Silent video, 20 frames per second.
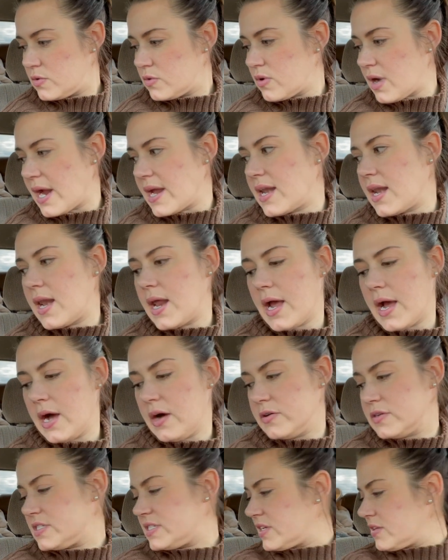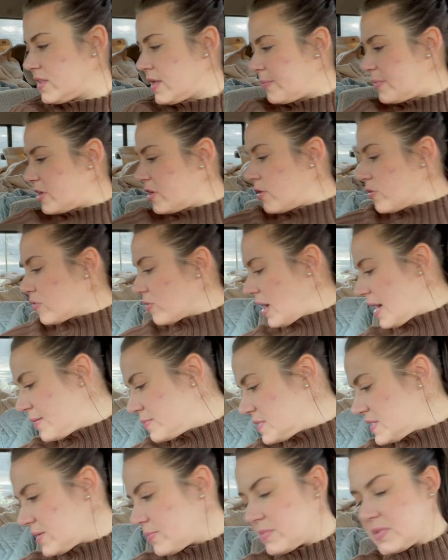right now, so let me go
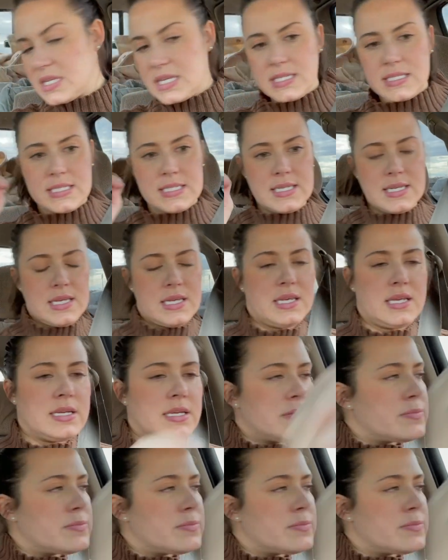grab something to eat.